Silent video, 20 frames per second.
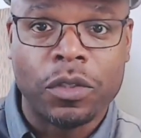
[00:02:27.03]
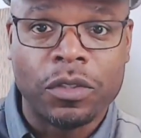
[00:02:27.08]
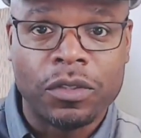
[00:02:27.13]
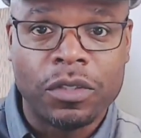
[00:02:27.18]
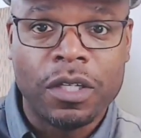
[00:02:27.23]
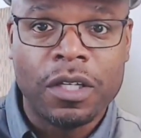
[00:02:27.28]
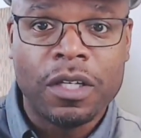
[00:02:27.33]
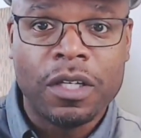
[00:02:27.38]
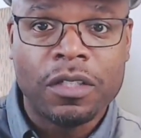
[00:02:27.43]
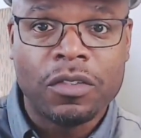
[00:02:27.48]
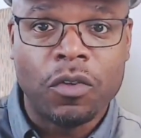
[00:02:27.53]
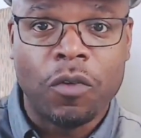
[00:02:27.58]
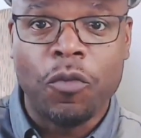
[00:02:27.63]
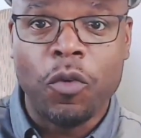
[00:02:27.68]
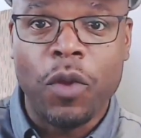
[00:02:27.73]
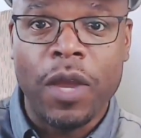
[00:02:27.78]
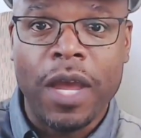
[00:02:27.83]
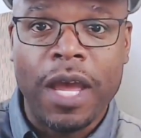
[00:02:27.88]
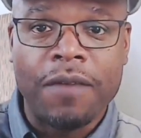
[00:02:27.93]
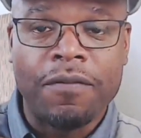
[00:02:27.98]
So if you
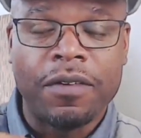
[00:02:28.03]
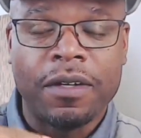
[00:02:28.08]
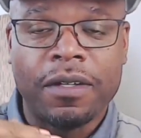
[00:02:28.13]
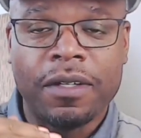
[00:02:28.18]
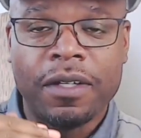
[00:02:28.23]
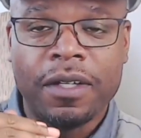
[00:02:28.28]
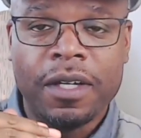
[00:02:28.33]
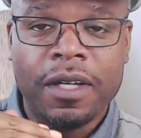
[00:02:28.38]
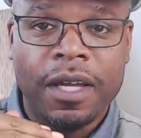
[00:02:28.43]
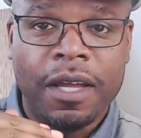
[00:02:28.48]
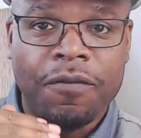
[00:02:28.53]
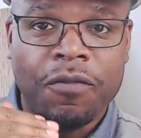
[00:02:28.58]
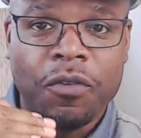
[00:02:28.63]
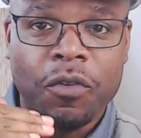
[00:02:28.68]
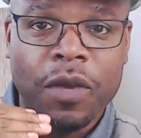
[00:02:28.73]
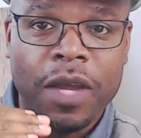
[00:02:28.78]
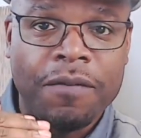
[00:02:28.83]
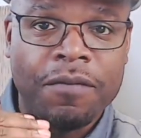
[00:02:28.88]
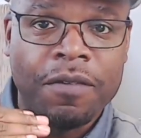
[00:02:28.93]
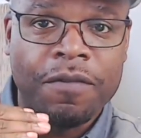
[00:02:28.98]
have a
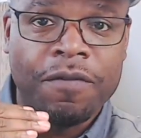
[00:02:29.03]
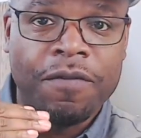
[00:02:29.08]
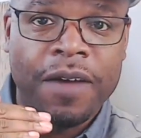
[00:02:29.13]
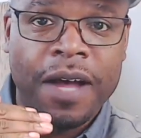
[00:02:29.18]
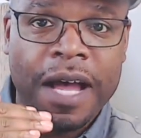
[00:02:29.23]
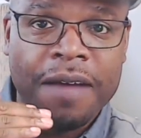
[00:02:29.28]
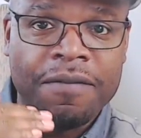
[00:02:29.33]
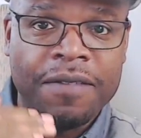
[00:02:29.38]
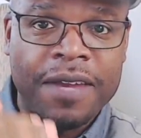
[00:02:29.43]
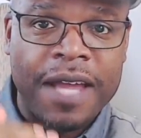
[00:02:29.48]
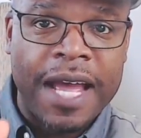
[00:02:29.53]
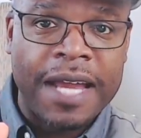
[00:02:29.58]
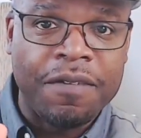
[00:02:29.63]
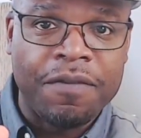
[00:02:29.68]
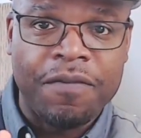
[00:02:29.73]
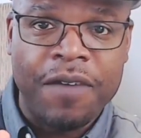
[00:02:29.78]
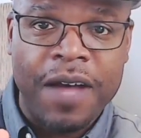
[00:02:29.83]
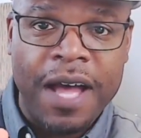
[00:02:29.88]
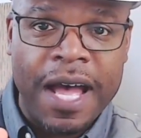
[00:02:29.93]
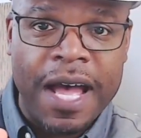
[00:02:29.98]

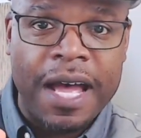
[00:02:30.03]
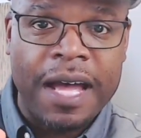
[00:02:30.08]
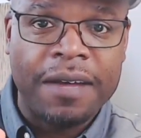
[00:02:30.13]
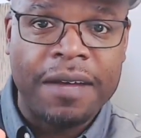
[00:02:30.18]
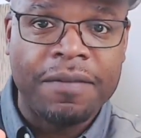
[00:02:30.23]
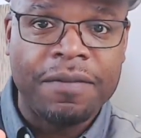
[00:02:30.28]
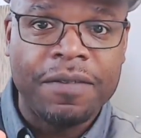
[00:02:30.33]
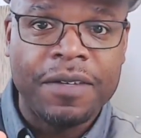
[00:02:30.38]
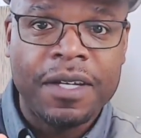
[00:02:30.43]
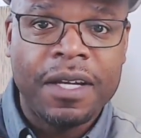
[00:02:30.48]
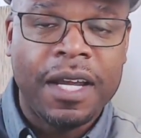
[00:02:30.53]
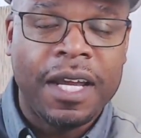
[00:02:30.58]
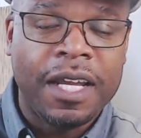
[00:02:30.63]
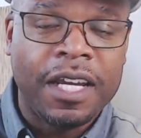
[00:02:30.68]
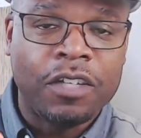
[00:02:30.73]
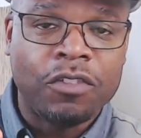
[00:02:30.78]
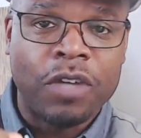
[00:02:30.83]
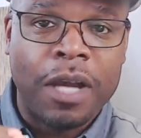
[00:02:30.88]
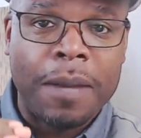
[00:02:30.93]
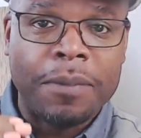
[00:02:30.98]
595 and it
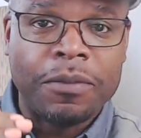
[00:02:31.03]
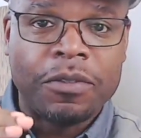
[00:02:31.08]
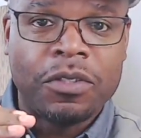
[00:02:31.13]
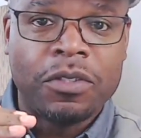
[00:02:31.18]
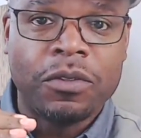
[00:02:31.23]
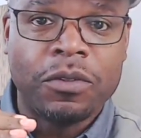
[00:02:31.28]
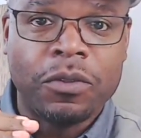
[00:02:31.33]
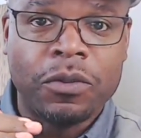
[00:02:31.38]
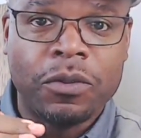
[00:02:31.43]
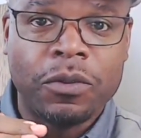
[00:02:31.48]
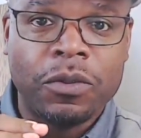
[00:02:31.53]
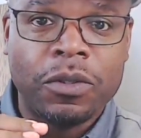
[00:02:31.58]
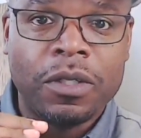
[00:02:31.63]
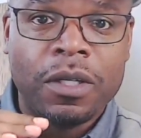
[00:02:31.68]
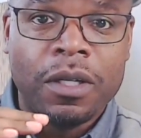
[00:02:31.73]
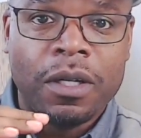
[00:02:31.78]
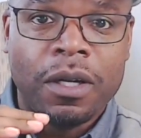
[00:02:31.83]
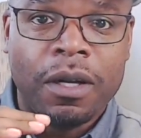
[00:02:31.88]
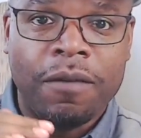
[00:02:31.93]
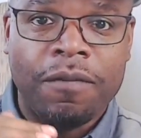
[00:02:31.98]
drops to a
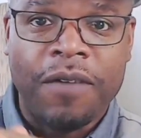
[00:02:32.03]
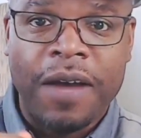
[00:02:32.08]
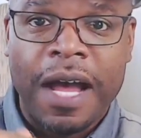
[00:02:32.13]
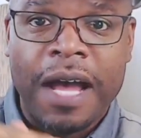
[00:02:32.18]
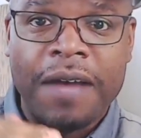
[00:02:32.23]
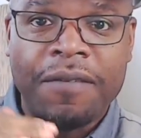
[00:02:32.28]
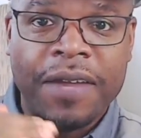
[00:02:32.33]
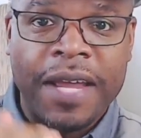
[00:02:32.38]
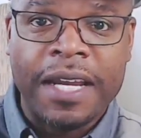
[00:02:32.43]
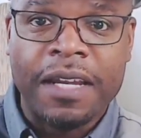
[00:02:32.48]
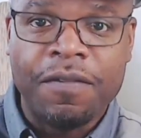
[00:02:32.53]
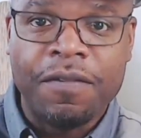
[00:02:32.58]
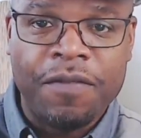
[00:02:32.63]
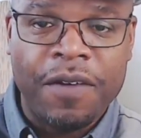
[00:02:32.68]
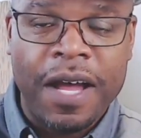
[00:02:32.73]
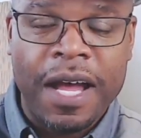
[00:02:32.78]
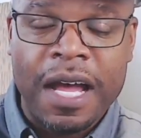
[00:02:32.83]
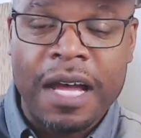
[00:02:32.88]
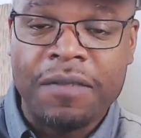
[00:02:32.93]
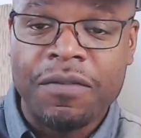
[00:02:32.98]
585,